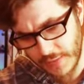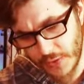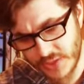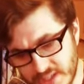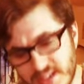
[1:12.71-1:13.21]

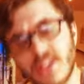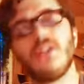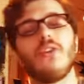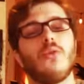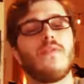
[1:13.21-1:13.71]
there's a
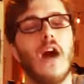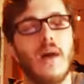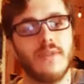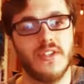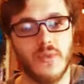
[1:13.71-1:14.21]
slew of
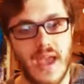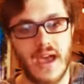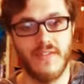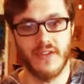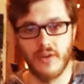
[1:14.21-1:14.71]
options we
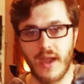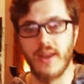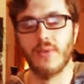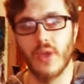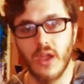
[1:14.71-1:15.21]
have here, right?
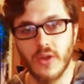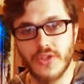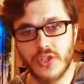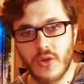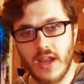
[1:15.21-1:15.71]
Like we can go
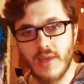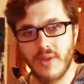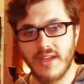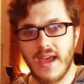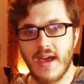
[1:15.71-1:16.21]
straight up
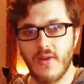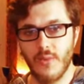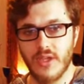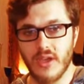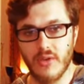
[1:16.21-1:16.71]
and down,
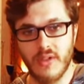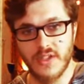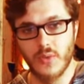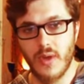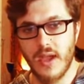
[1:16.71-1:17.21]
we could go
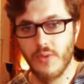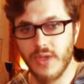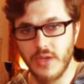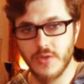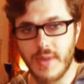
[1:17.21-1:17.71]
this way, we
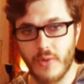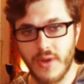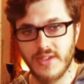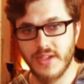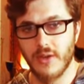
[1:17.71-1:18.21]
could use my
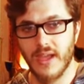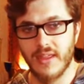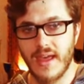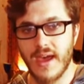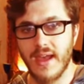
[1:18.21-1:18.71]
wrist to go
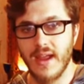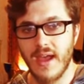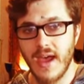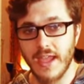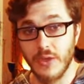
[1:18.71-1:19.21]
like that,
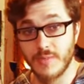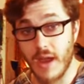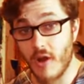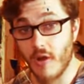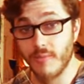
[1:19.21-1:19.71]
I could use
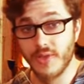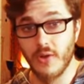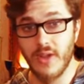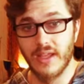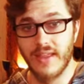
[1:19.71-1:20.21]
my arm to
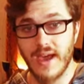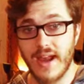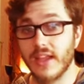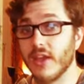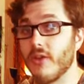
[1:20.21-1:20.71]
go like that,
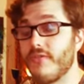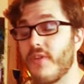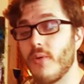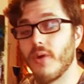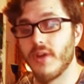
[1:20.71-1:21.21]
I could go
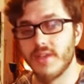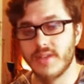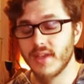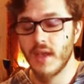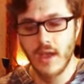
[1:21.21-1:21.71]

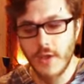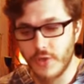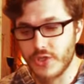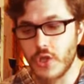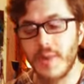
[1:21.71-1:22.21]
forwards.
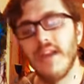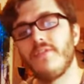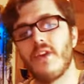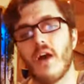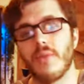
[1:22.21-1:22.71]
There's so many
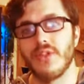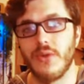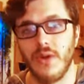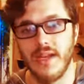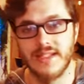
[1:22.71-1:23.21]
different
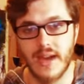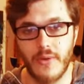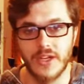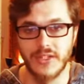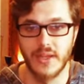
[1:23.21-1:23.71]
opportunities and
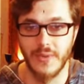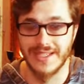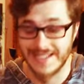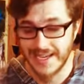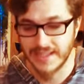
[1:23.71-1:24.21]
directions that we
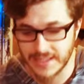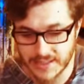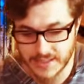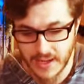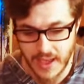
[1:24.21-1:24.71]
could take
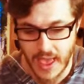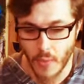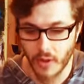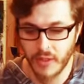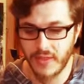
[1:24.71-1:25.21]
this.
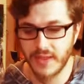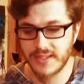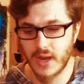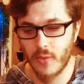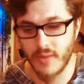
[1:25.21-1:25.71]
And one of the
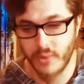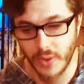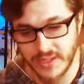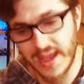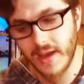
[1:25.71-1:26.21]
things that I wanna
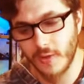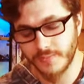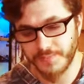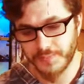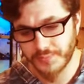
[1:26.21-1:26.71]
point
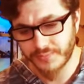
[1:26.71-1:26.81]
out